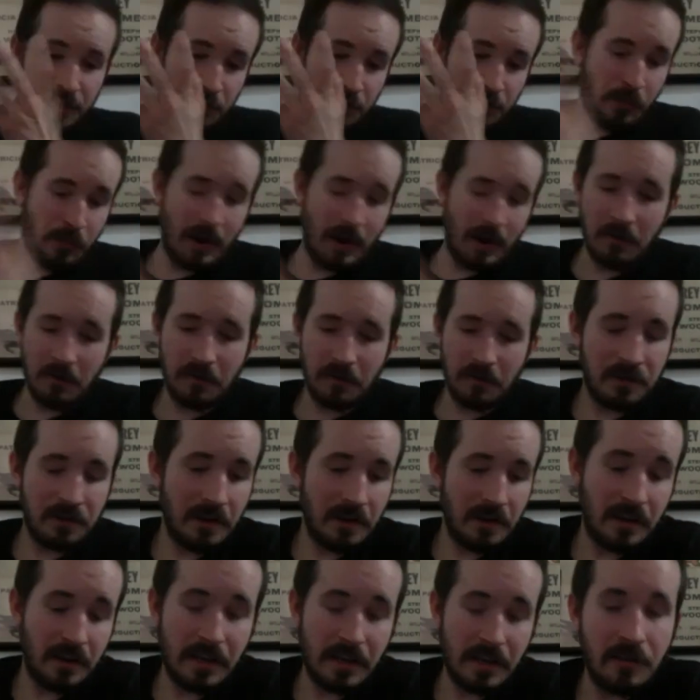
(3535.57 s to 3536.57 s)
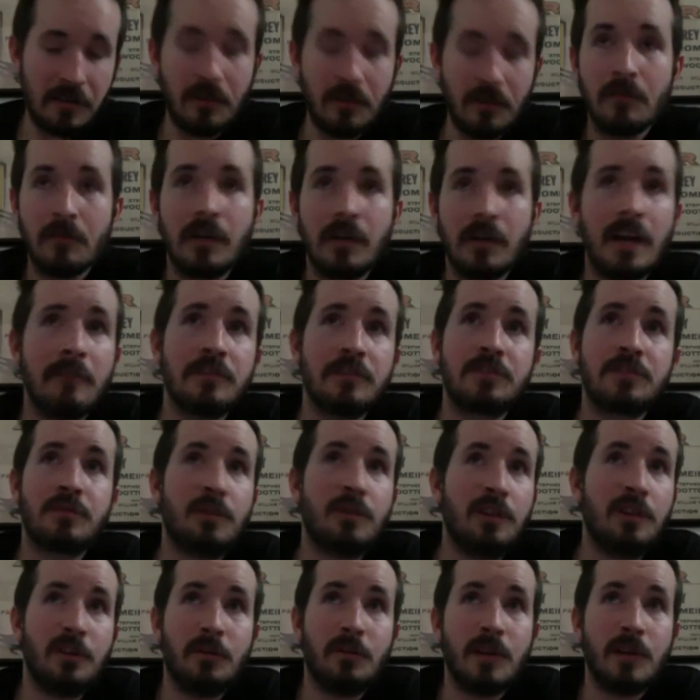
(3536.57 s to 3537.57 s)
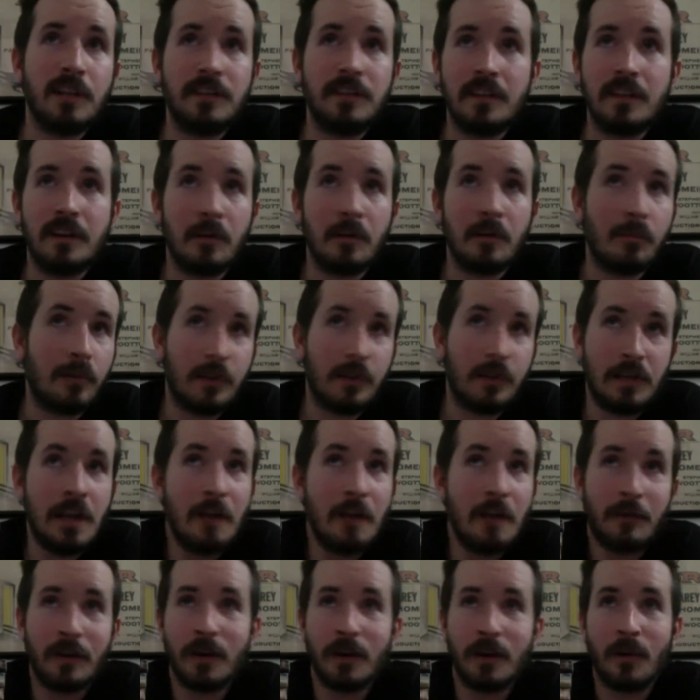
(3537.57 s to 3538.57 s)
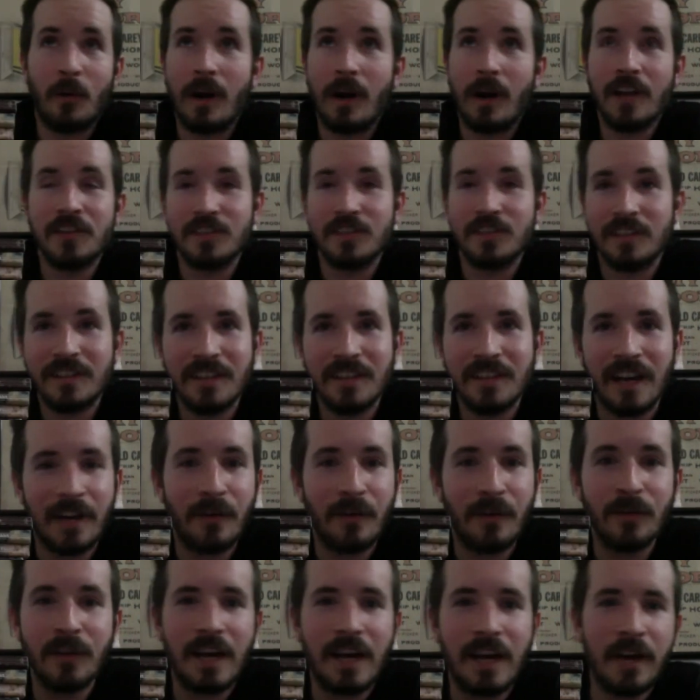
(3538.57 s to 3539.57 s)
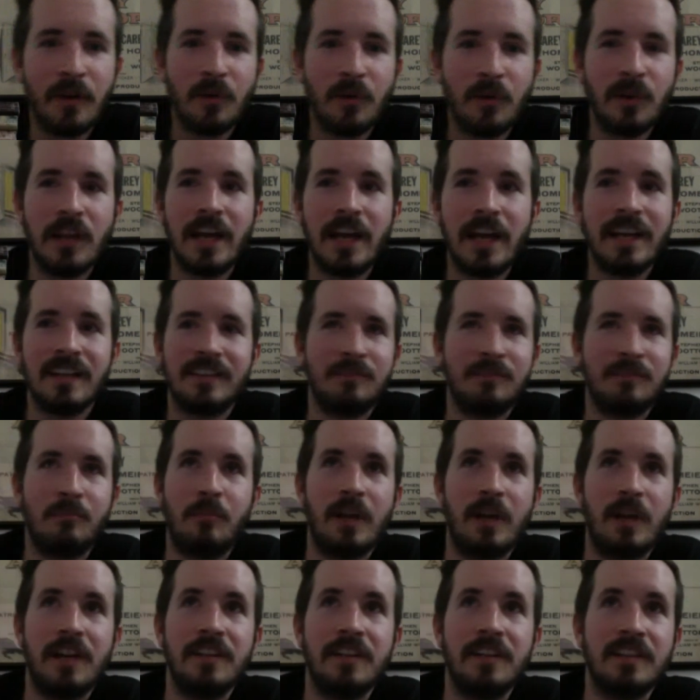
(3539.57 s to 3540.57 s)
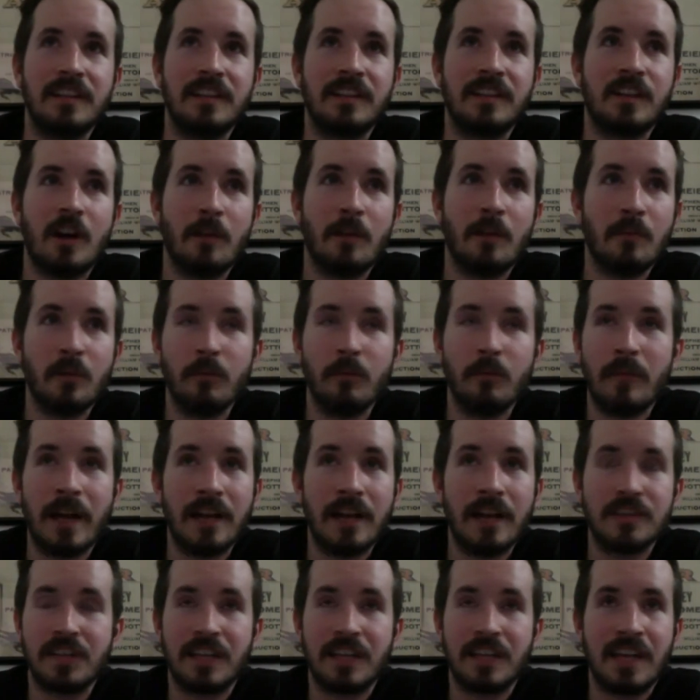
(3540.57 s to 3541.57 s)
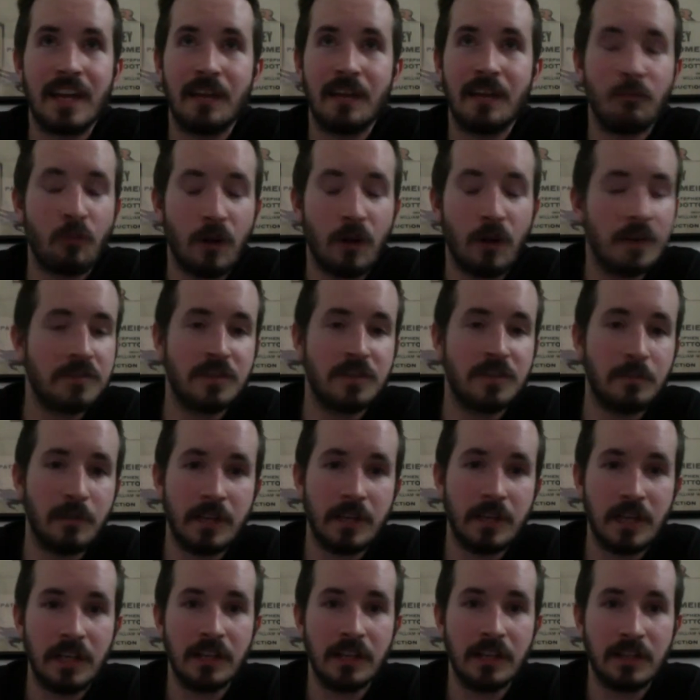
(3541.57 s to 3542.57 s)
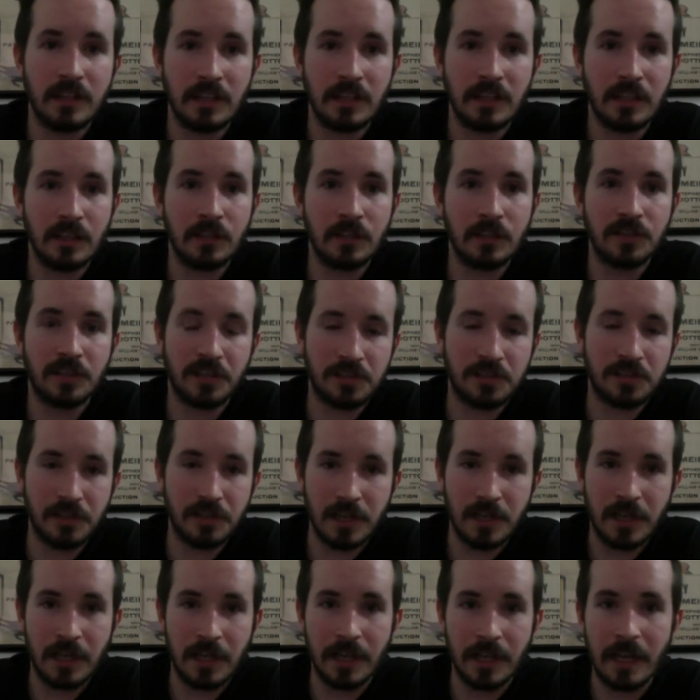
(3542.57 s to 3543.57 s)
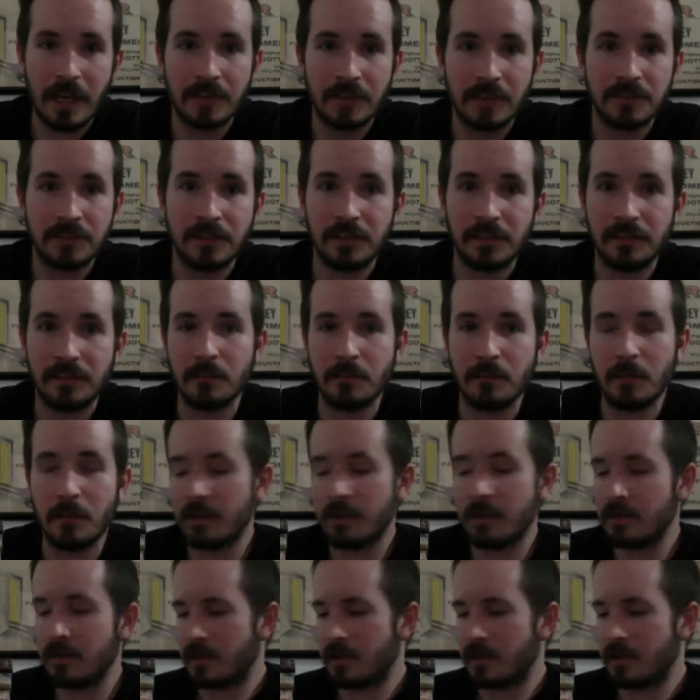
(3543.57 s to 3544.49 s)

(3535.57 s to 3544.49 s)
for Power of the Dog, I don't know. I have a screener right there. I'm probably never going to watch it. I don't like Benedict Cumberbatch. I can't watch him in anything. He looks like a genetic accident to me.